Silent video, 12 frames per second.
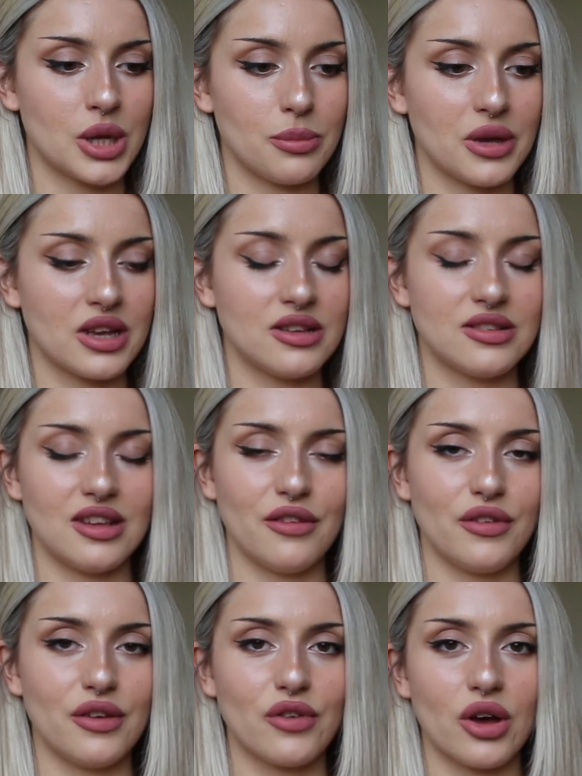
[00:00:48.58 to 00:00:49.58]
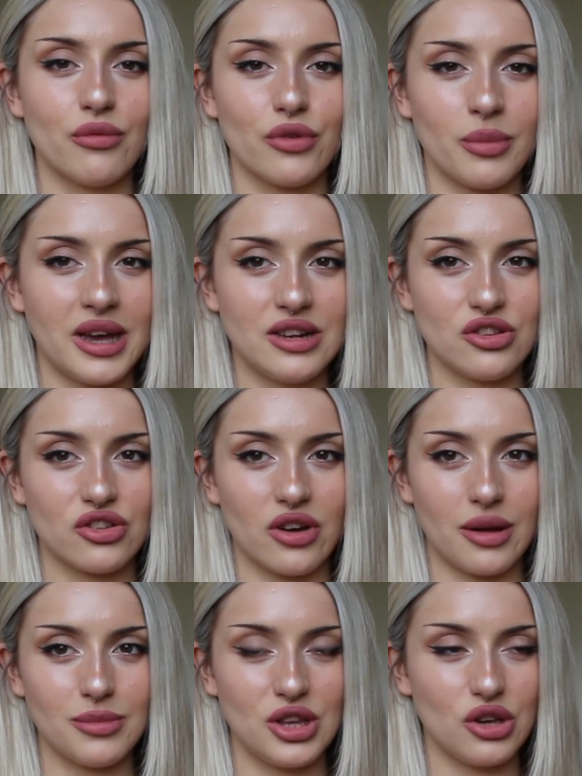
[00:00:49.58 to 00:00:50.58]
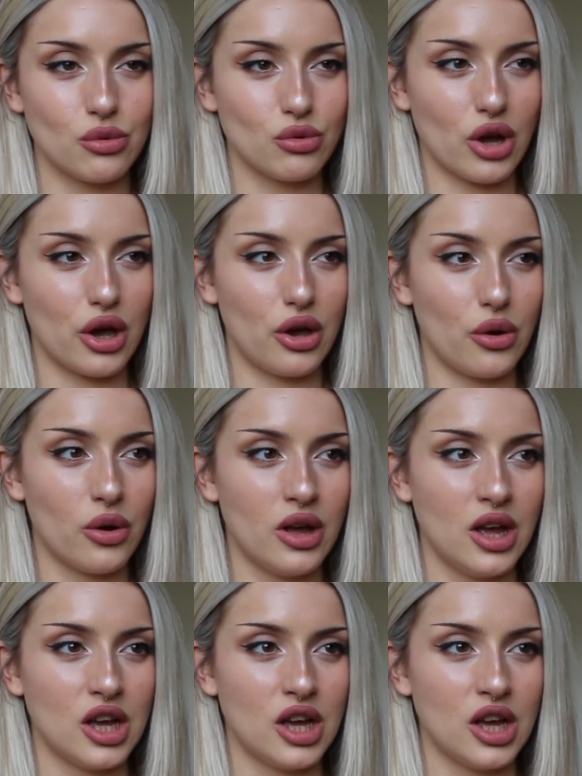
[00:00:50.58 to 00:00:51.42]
Because if you've come from my Instagram, then you'll know